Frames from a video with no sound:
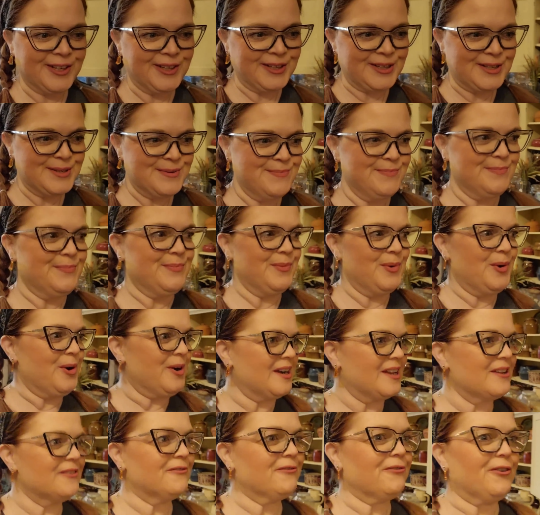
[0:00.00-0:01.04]
Good
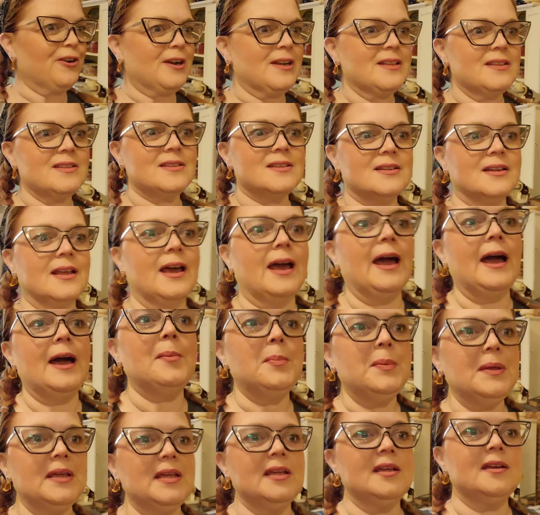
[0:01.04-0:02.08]
morning, friends, and
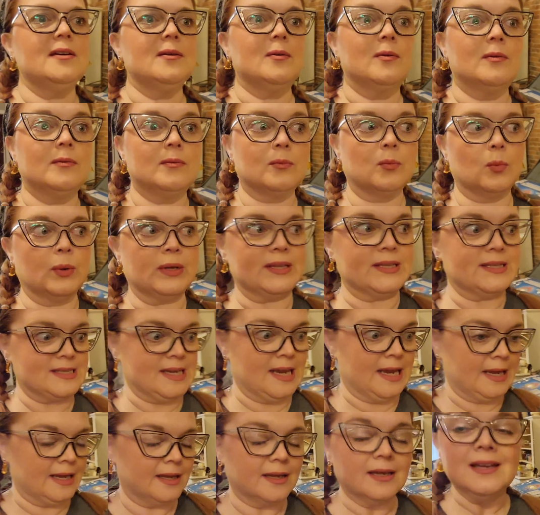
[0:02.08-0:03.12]
happy
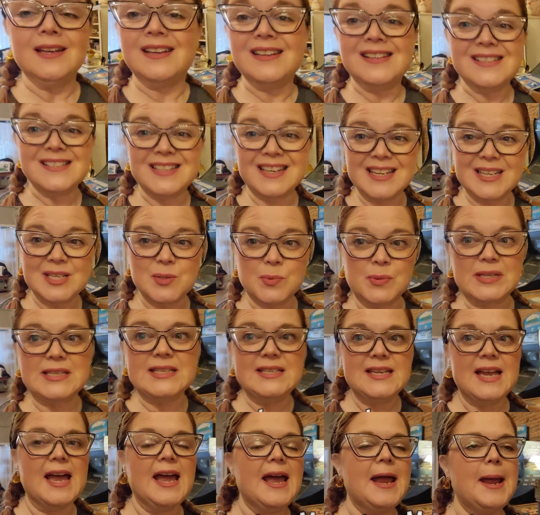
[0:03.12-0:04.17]
Wednesday. Today's
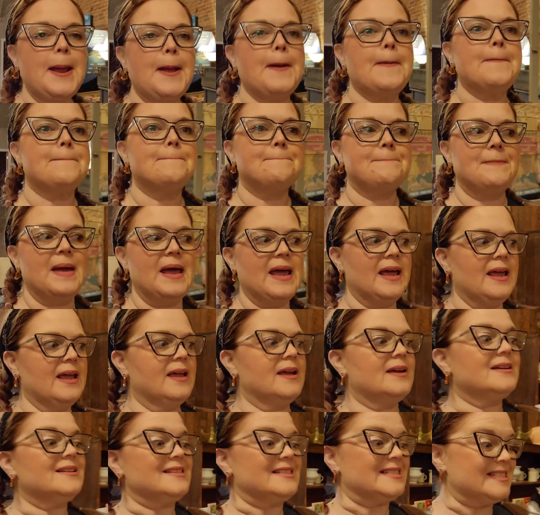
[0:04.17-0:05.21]
Wednesday,
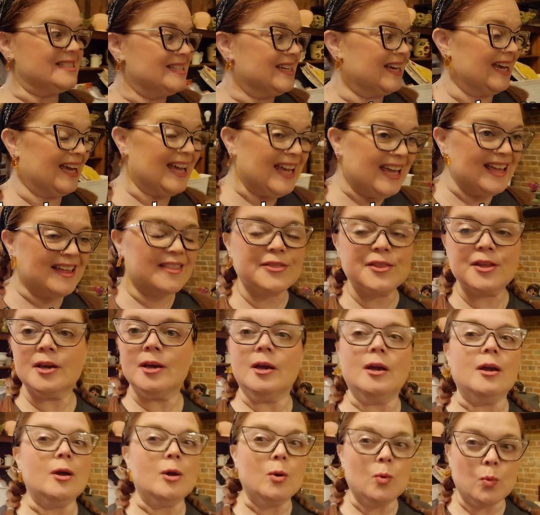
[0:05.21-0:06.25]
May 10th.
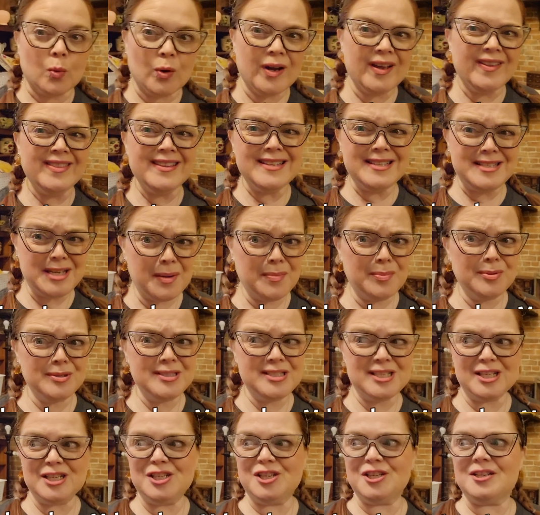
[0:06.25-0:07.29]
We're in the double
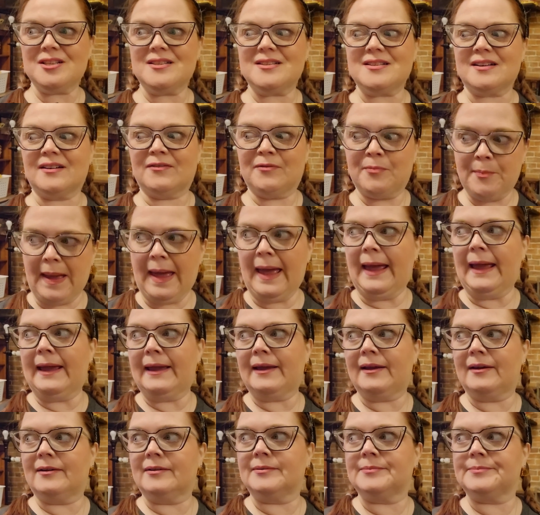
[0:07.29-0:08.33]
digits of
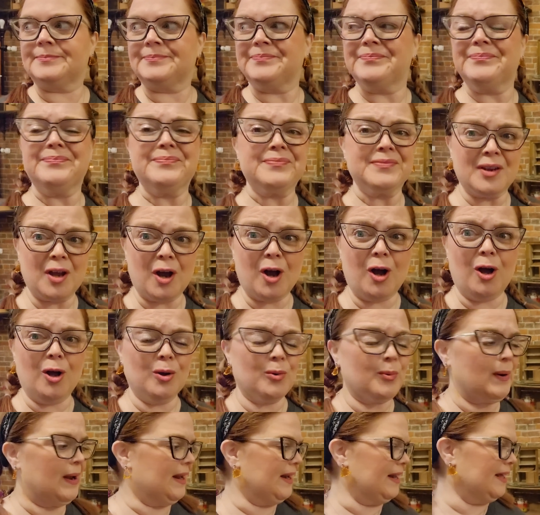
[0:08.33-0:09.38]
May
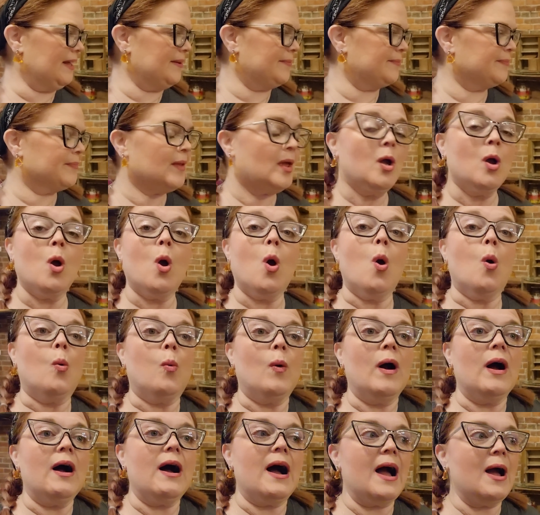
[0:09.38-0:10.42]
already.
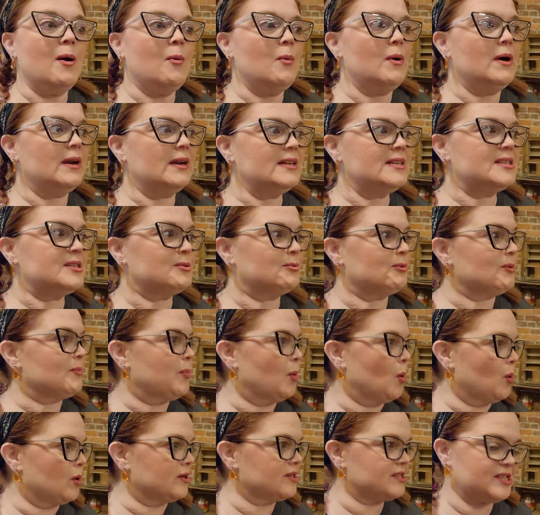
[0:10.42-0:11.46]
Well, I wanted to
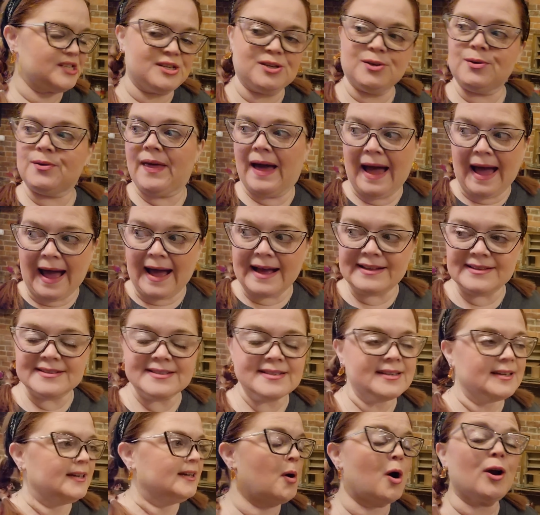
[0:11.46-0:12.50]
report to you
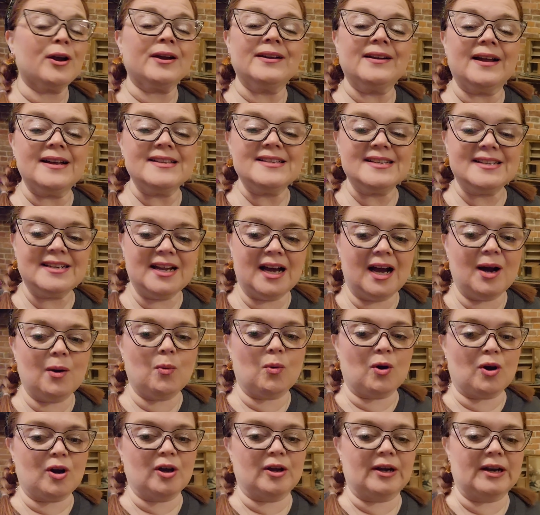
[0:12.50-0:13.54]
that Mark and I did not
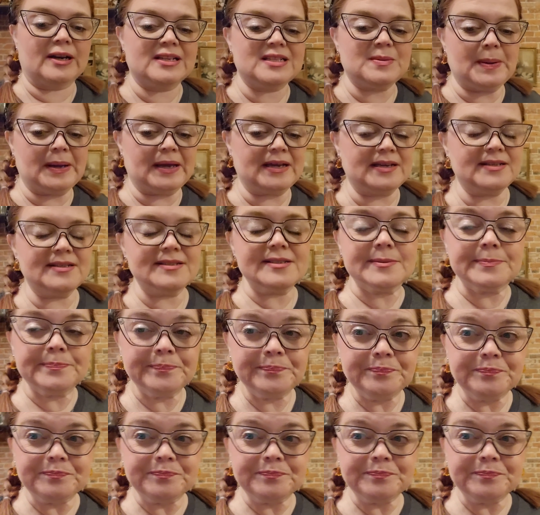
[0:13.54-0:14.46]
work on a space,